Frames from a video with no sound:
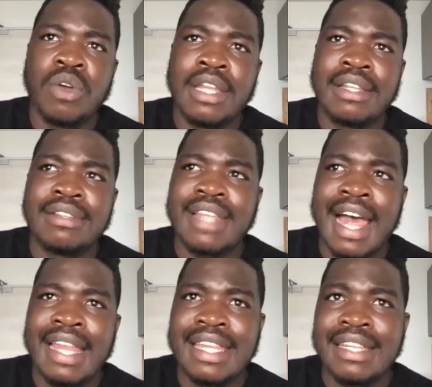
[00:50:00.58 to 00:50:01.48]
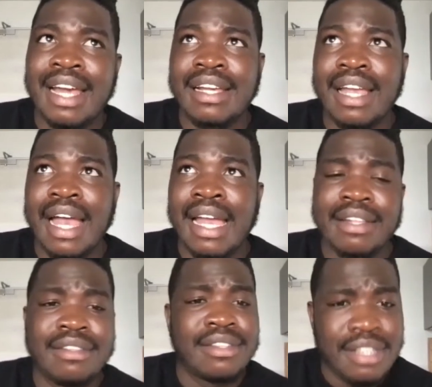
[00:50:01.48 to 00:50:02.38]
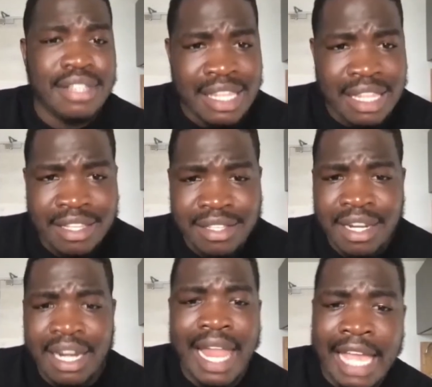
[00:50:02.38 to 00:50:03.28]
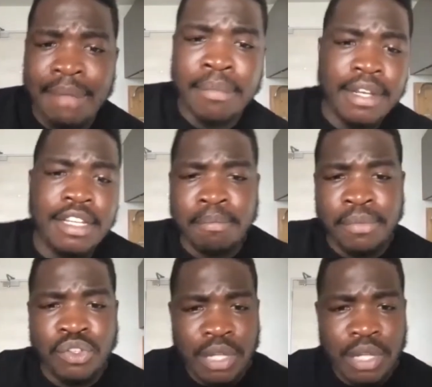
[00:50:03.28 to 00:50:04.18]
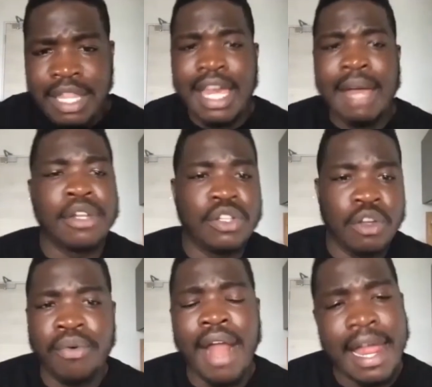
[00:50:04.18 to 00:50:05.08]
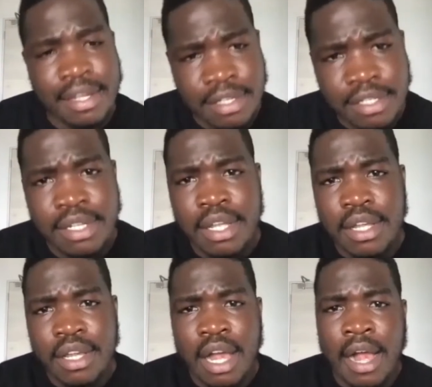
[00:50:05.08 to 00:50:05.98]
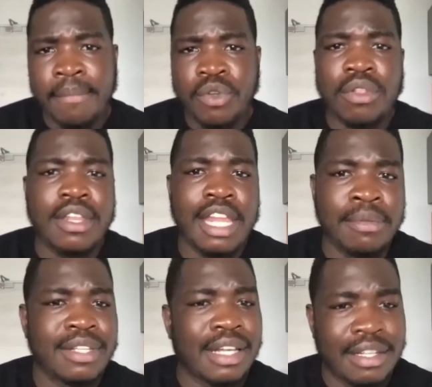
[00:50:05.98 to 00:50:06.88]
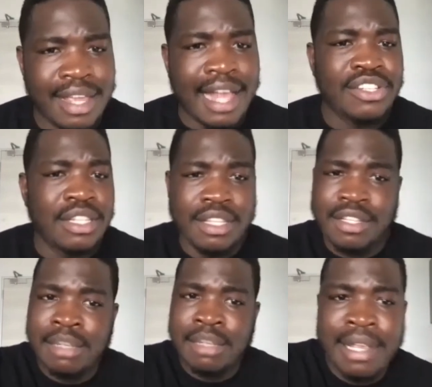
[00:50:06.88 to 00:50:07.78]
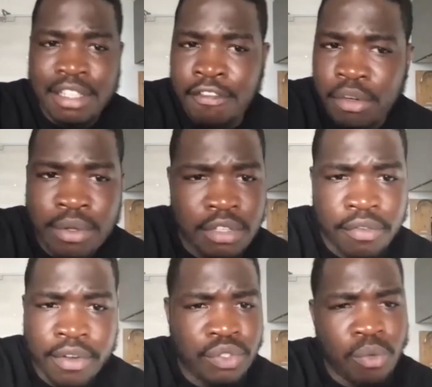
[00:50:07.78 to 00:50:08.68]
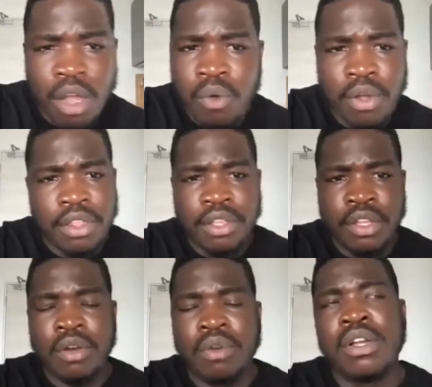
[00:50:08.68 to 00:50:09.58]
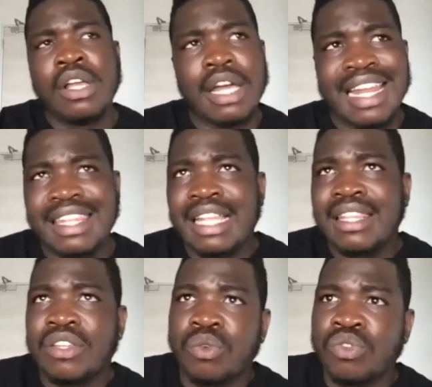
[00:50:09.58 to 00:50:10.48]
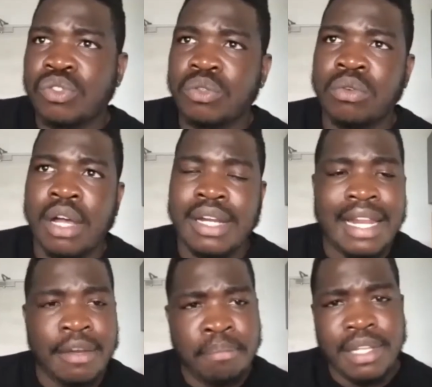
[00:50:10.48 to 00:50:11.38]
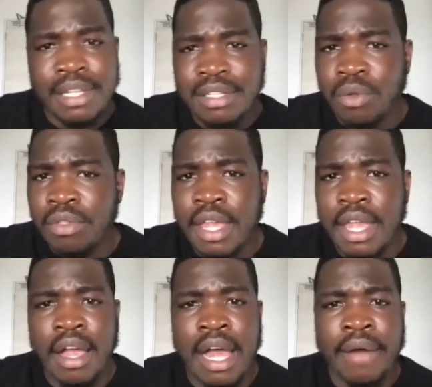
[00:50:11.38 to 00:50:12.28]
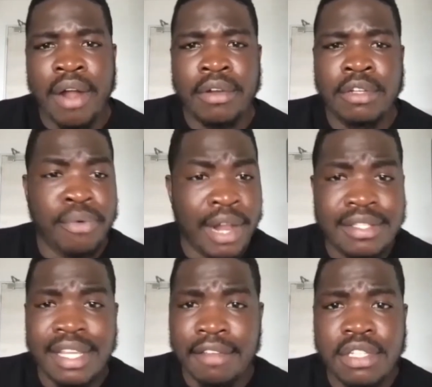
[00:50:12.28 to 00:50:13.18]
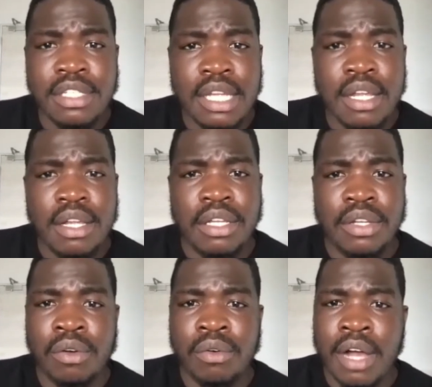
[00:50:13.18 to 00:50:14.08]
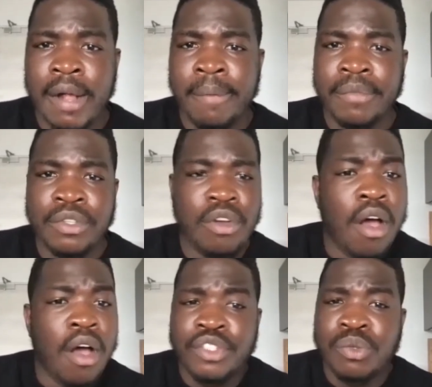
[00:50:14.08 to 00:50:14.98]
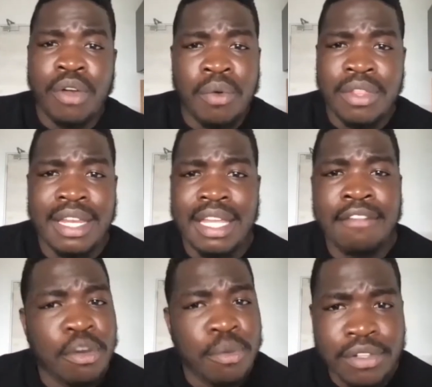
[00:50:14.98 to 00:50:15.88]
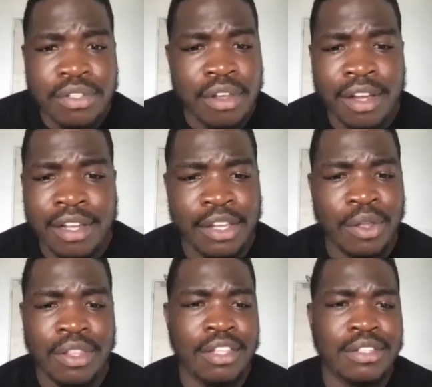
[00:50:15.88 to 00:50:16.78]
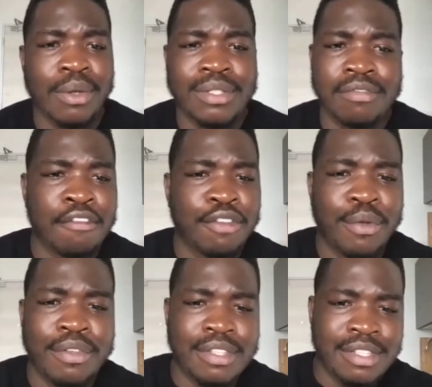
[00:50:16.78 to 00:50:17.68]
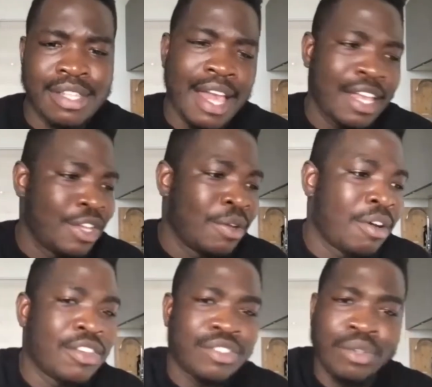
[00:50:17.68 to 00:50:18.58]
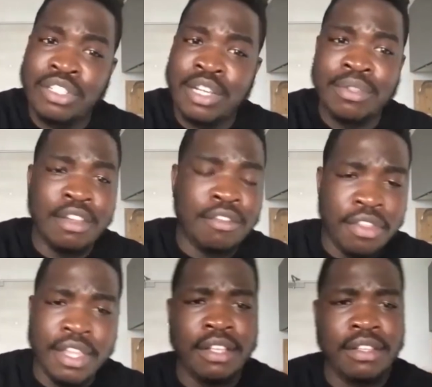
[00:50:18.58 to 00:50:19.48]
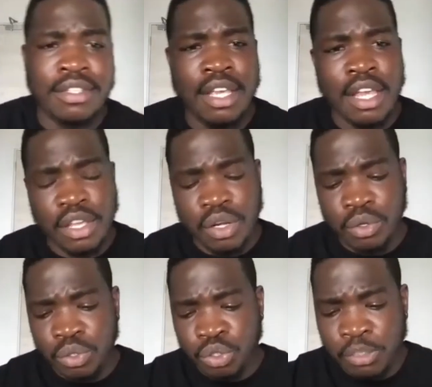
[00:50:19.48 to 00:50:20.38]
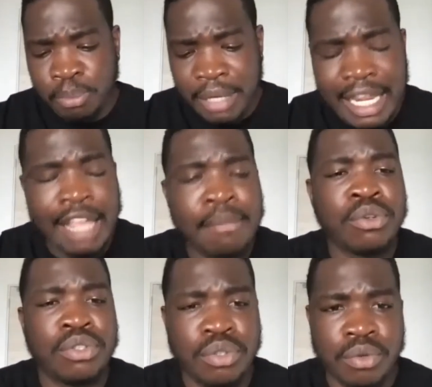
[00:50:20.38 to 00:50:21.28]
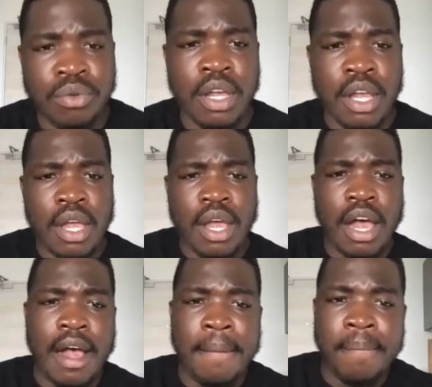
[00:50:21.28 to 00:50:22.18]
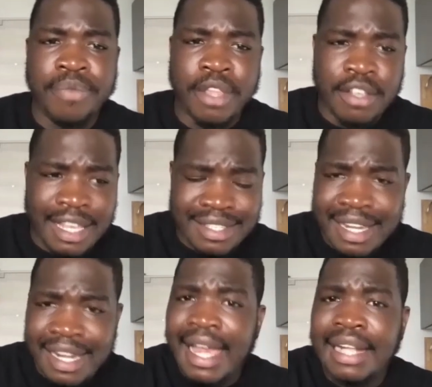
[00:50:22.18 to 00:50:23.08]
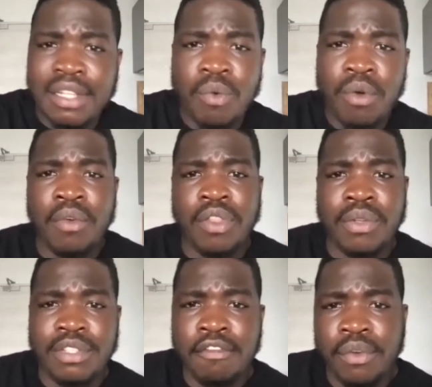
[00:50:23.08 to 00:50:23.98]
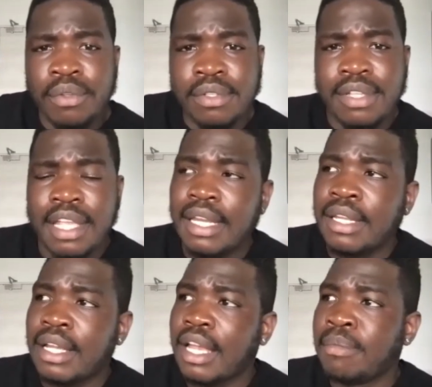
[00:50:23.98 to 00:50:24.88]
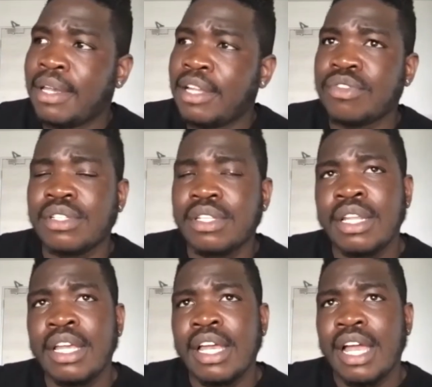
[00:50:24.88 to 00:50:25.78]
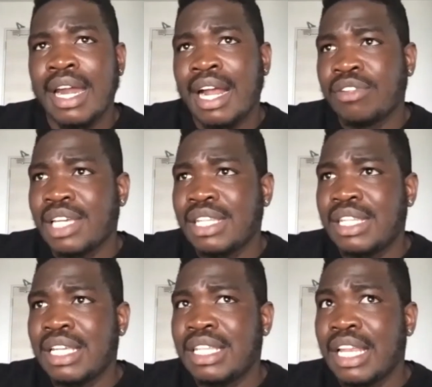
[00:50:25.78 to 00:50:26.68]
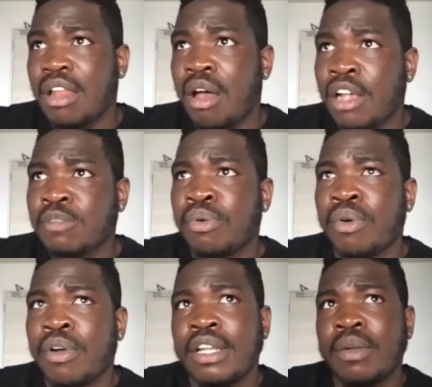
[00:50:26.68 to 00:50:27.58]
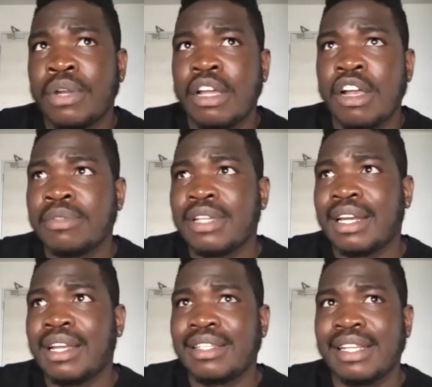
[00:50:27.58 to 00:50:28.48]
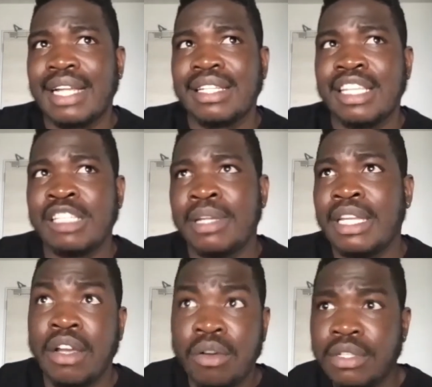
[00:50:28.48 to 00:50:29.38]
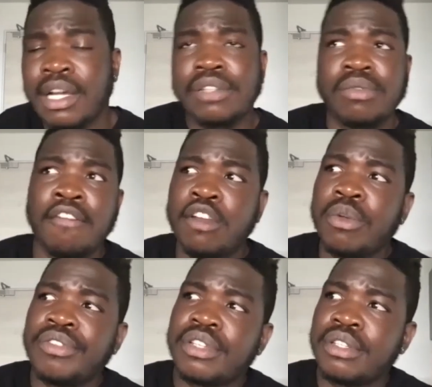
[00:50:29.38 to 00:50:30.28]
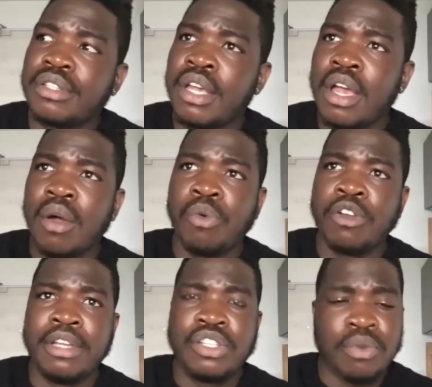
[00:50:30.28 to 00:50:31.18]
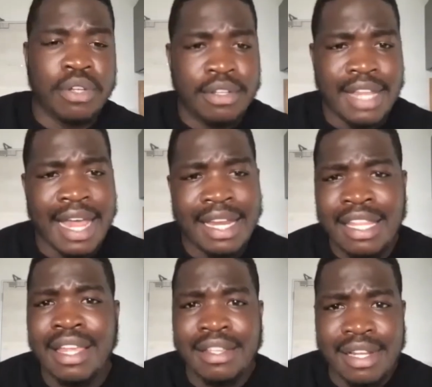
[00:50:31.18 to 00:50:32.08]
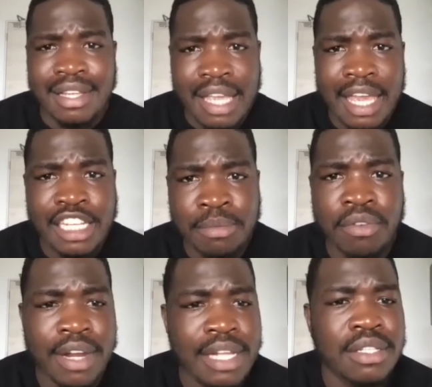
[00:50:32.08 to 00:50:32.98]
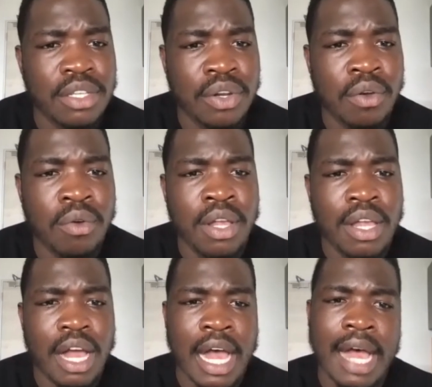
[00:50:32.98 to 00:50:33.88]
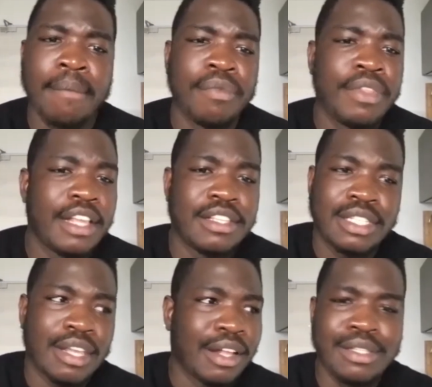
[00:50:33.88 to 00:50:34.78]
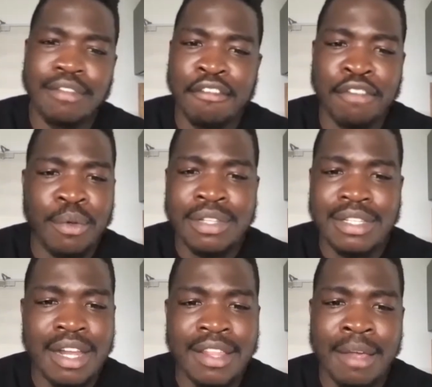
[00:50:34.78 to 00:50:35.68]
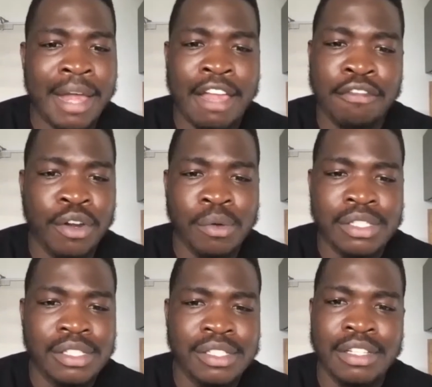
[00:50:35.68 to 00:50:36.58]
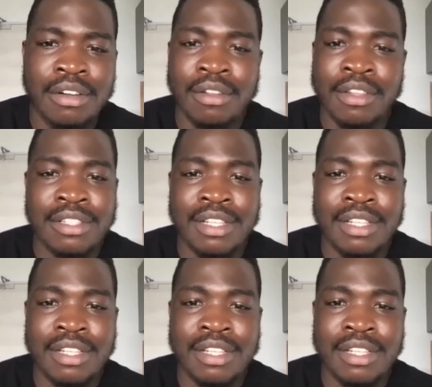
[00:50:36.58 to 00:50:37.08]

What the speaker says: understand and can see that there's an alignment between them and your brand, you're then able to kind of say, actually, this is the best influencer for us to work with, And I think there's also an added piece on there around brand safety. You can't just work with any influencer. There's lots of influencers that associate with different things. So just being able to select and work with those influencers can be interesting. And I would say the last point when it comes to kind of selecting these media contacts for influencers would be to understand things like engagement rates. There's tons of influencers now that buy followers. There's